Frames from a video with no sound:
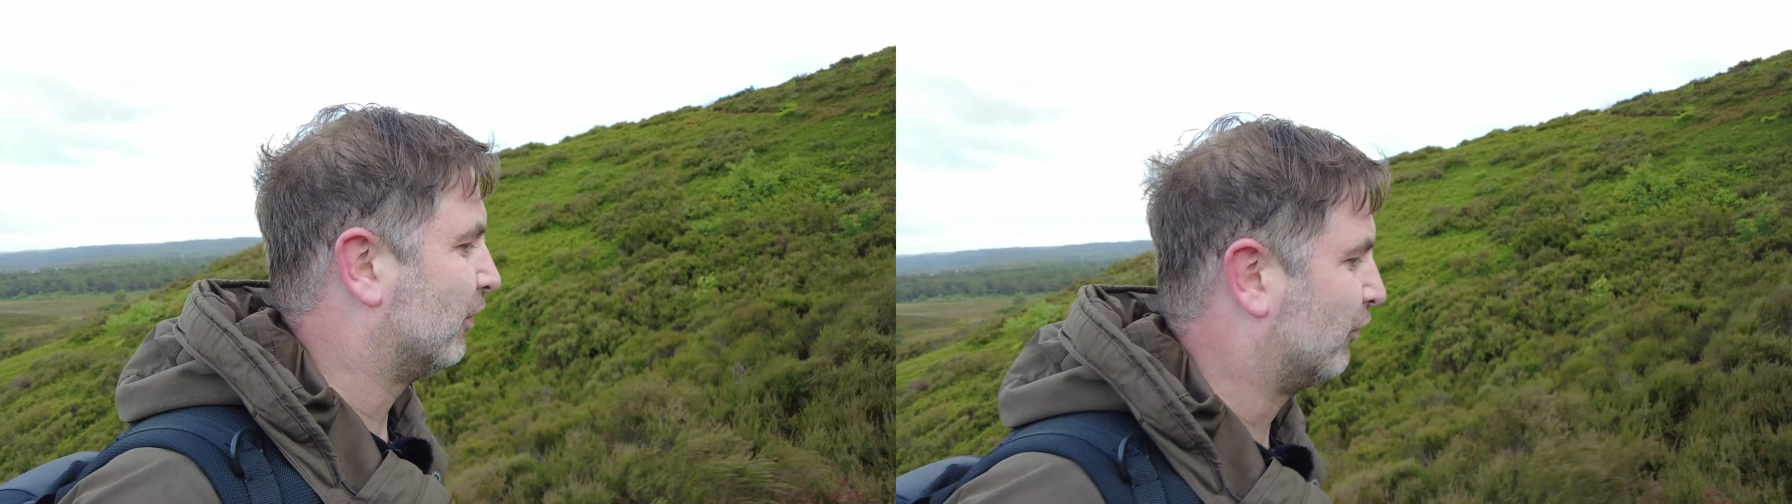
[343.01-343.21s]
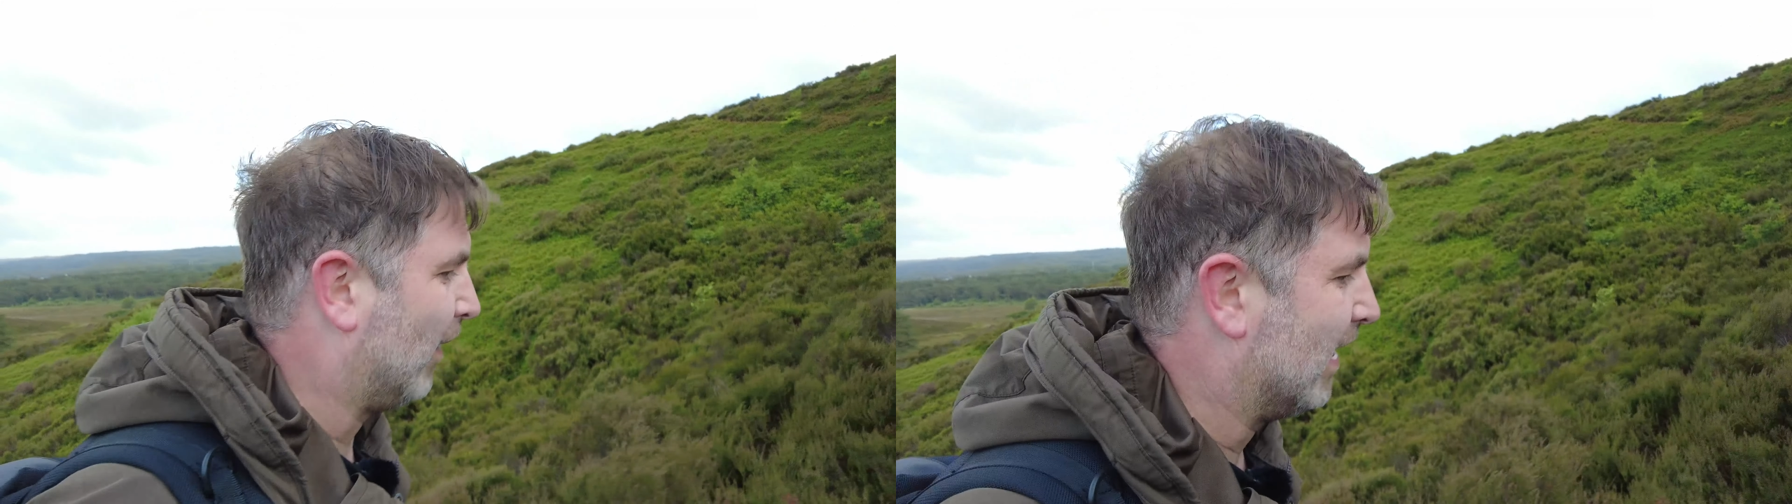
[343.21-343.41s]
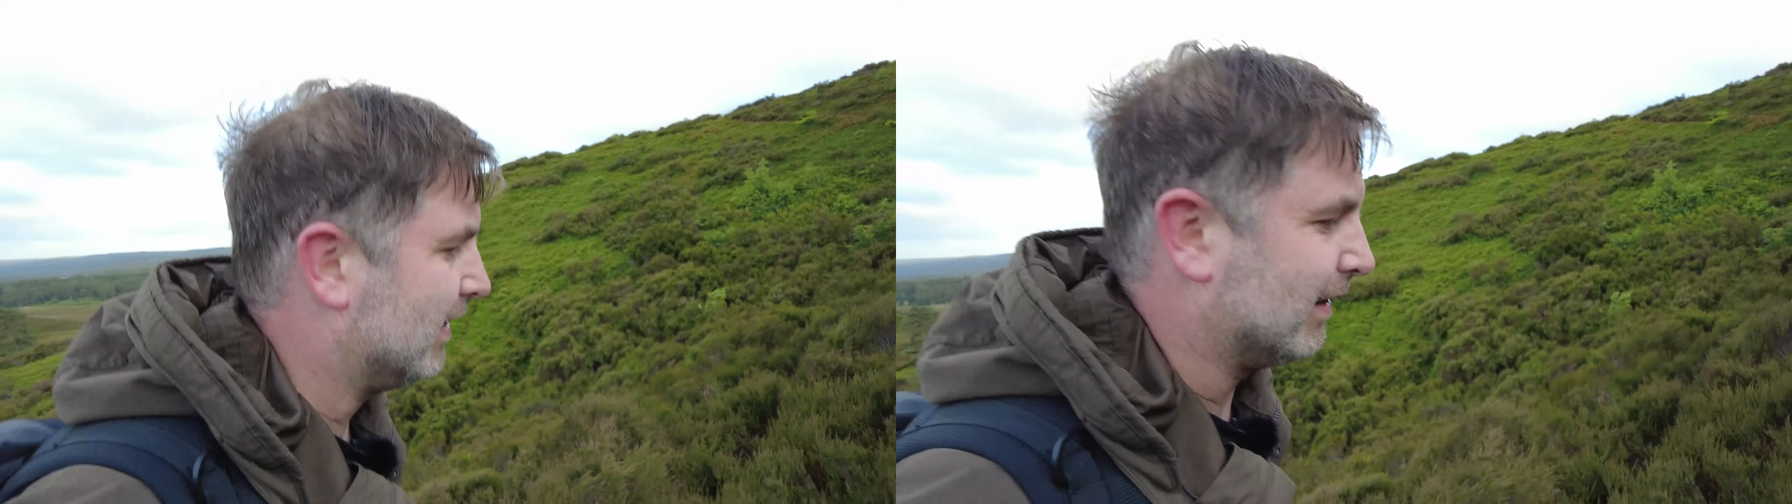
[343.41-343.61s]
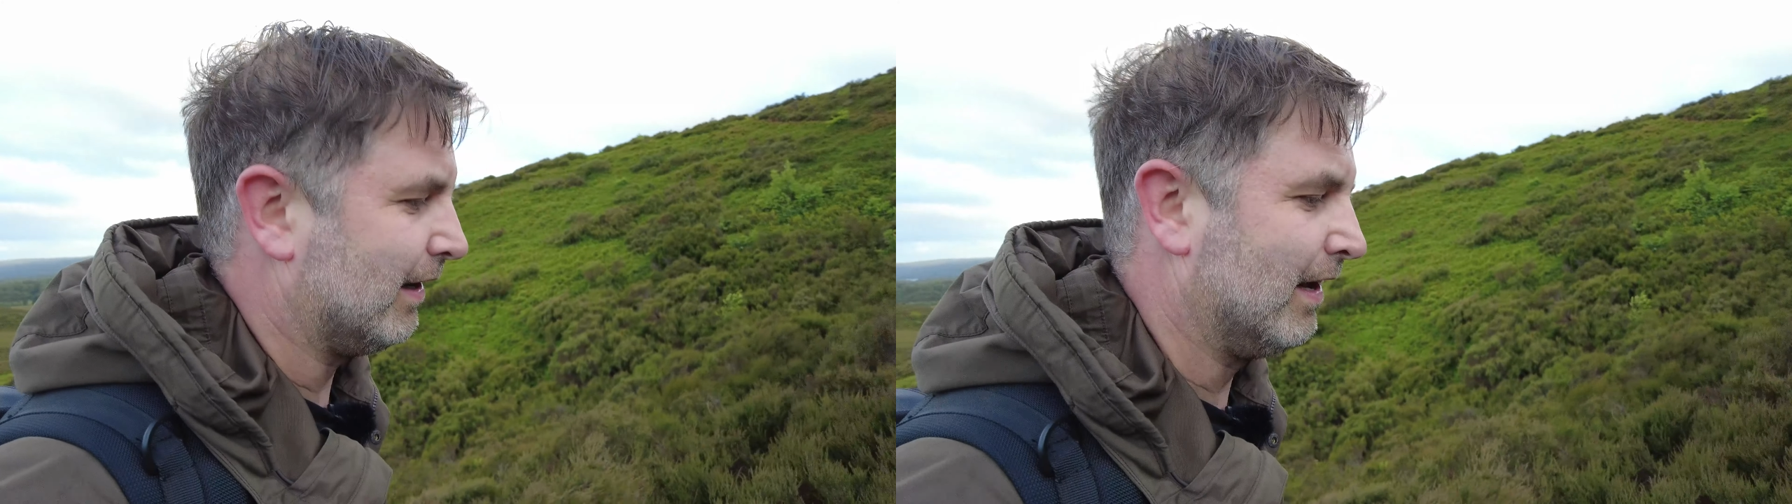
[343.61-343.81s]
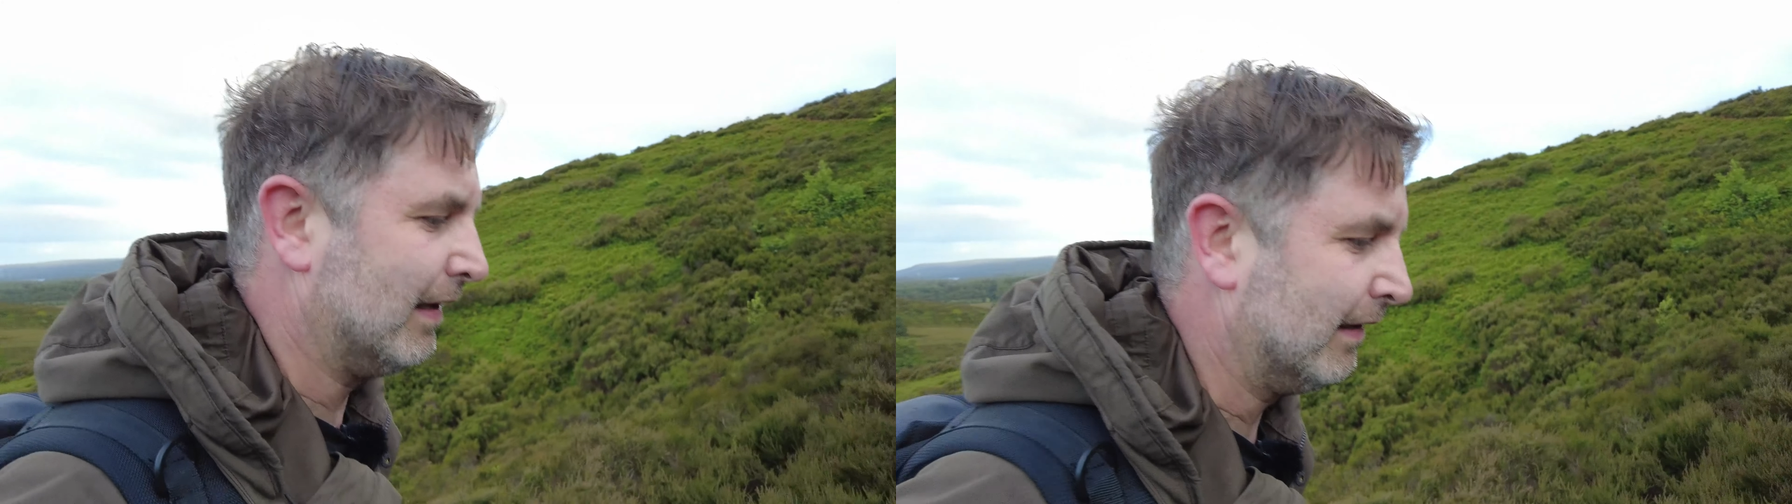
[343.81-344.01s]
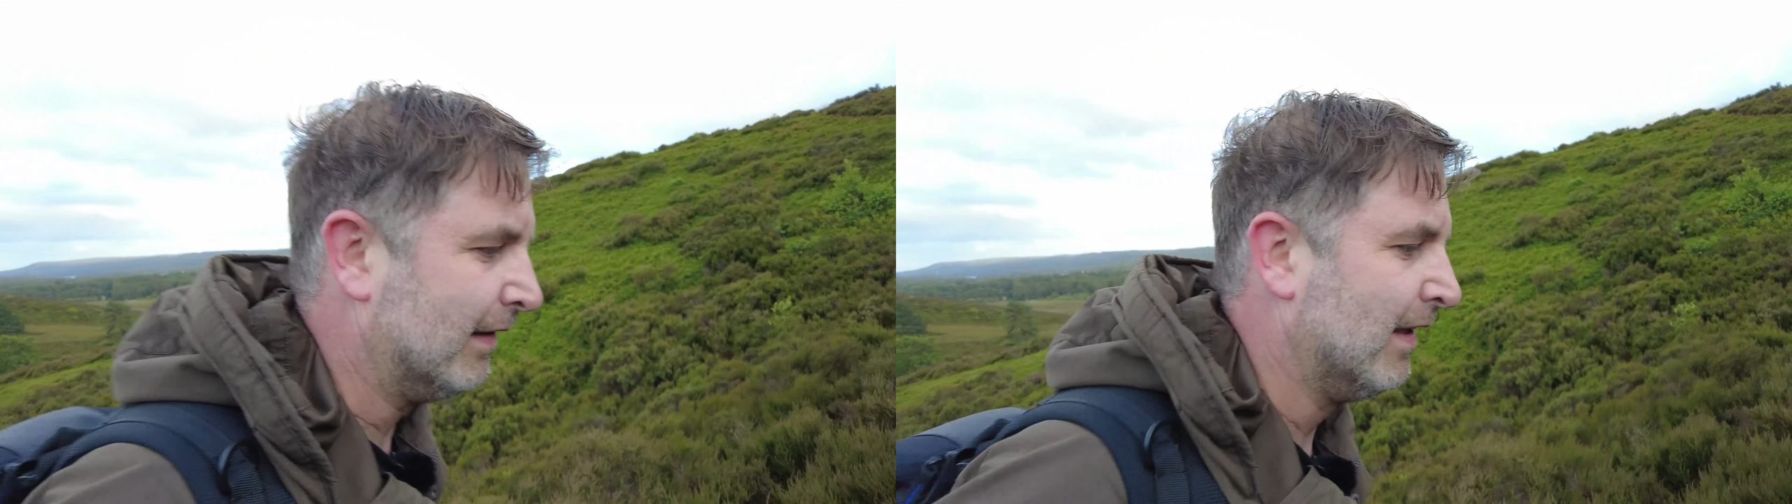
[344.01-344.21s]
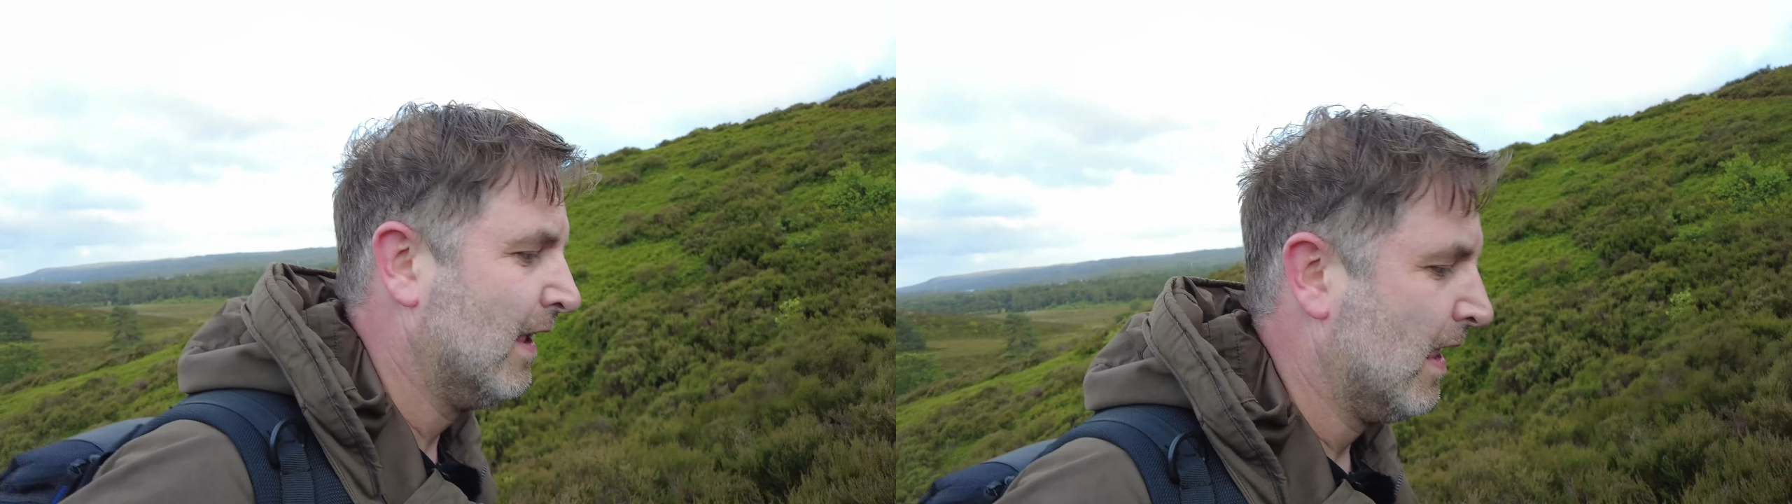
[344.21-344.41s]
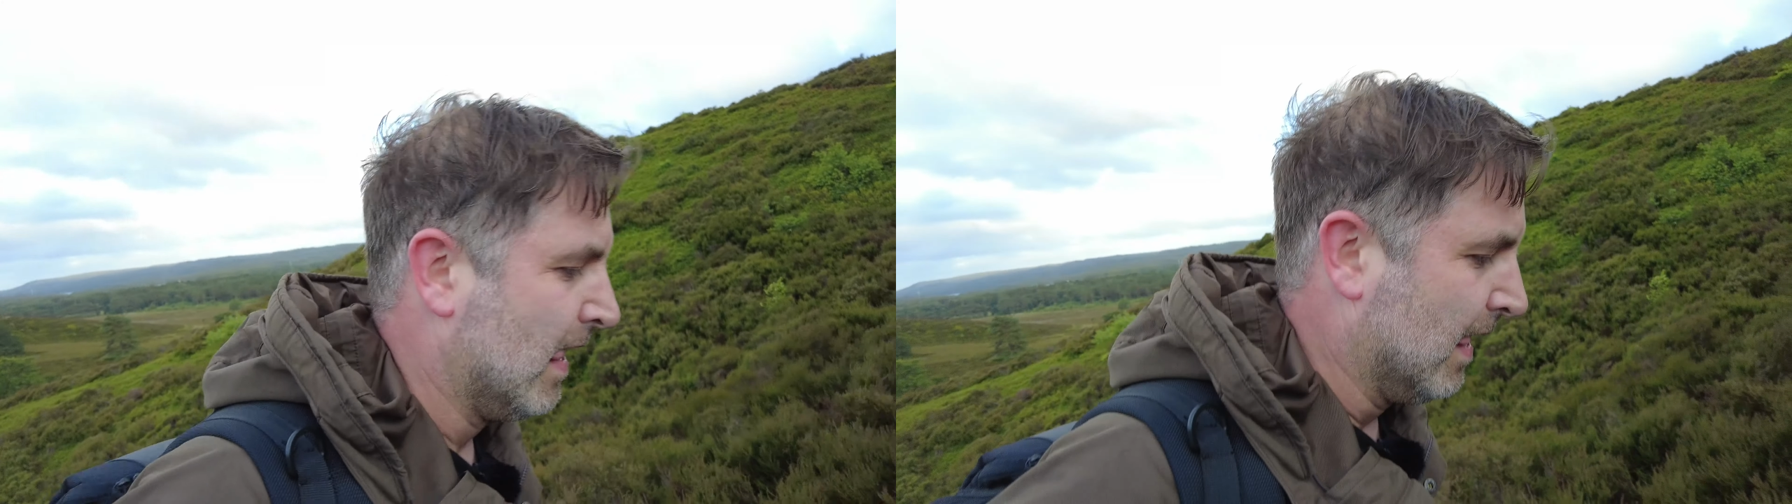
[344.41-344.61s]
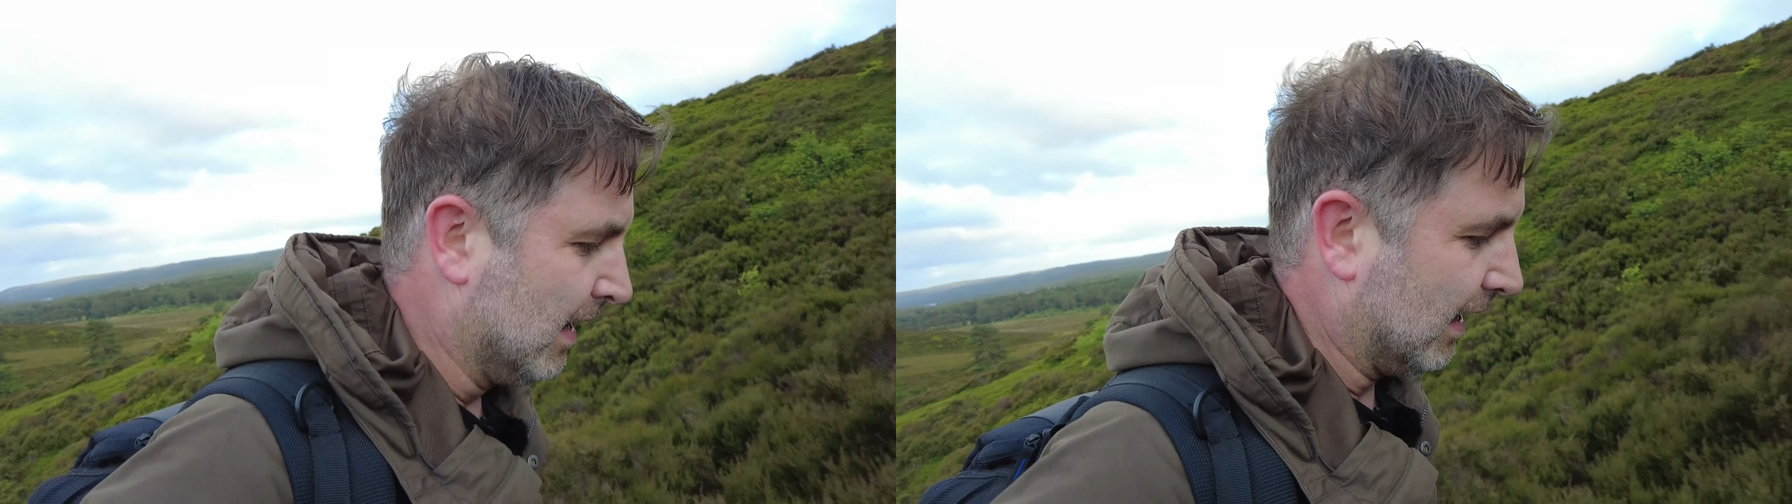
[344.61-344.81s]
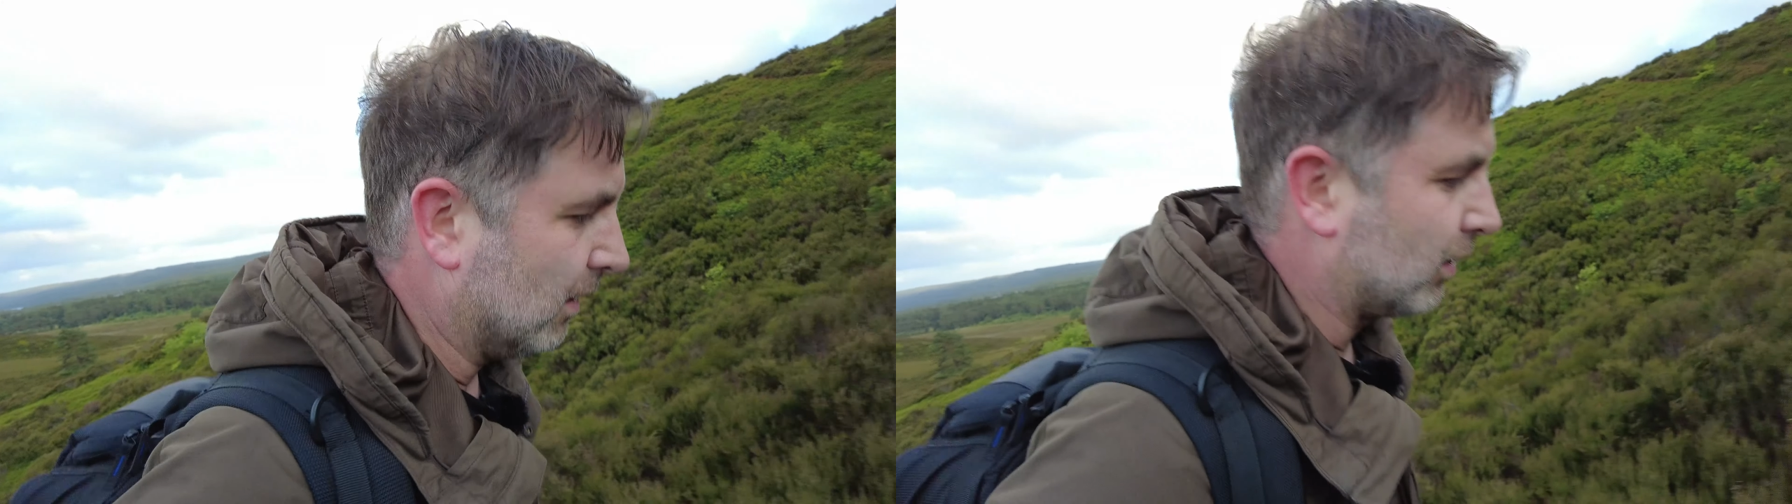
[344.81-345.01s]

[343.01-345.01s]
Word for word: to try here. And